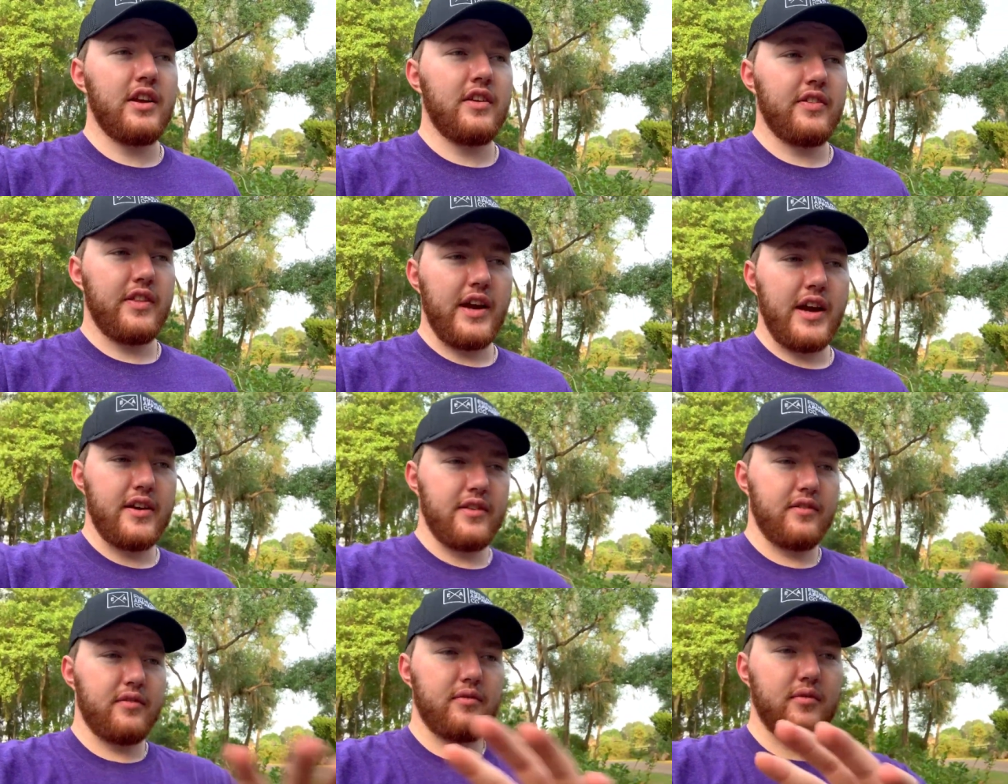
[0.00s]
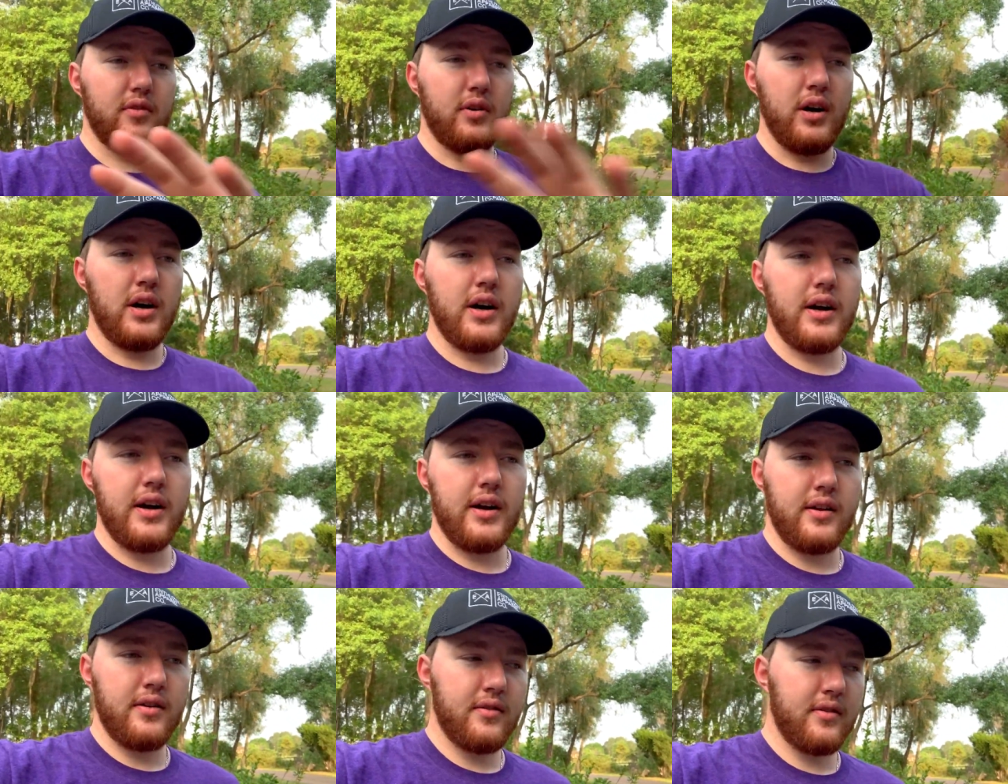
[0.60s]
That
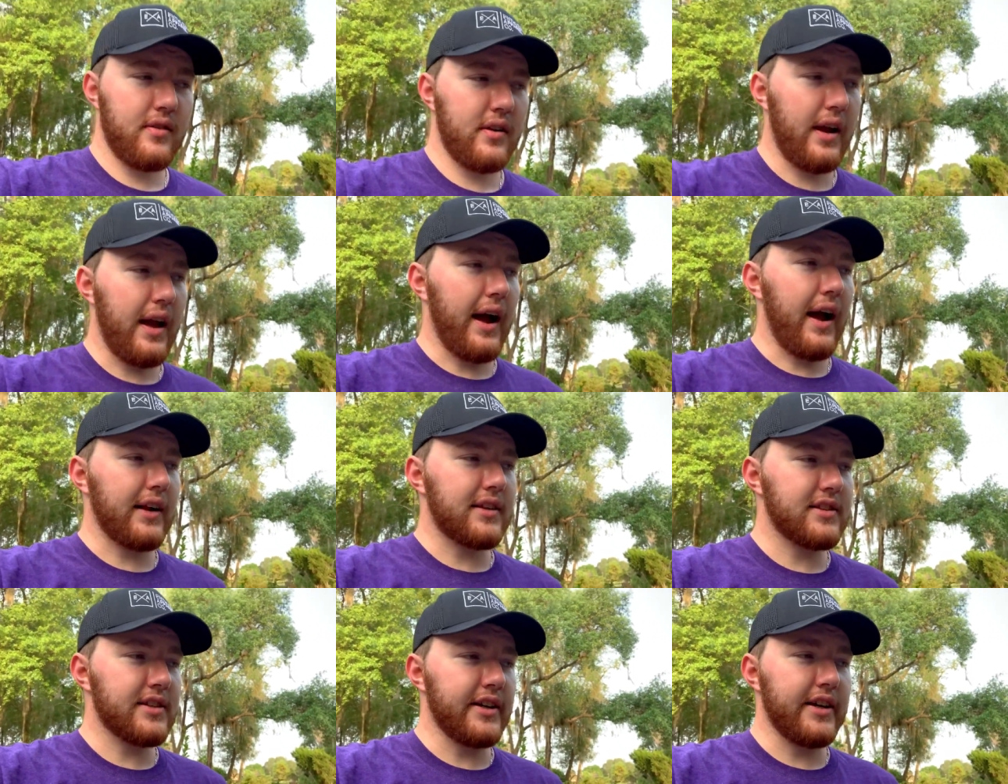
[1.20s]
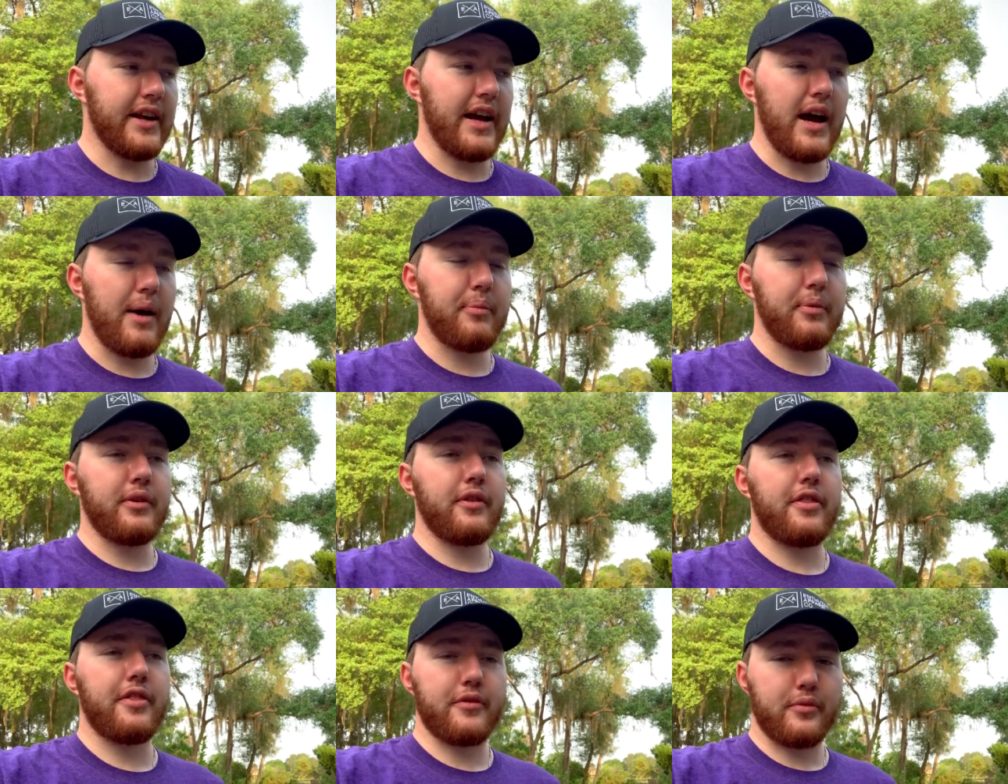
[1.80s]
uh, accident
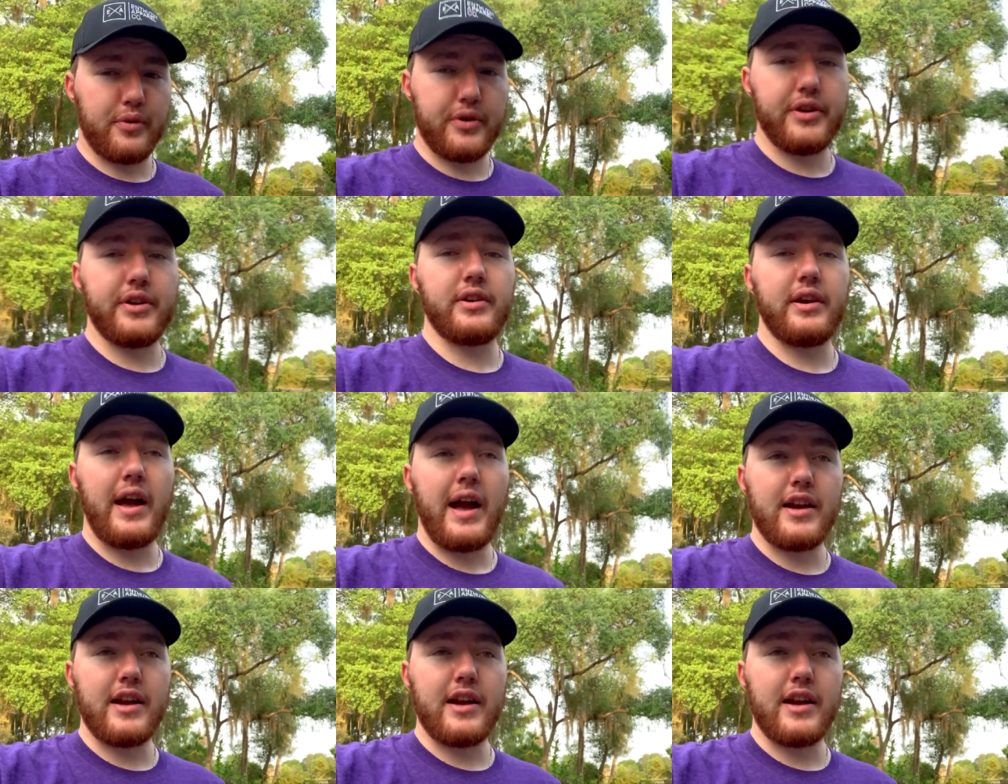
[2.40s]
happened three,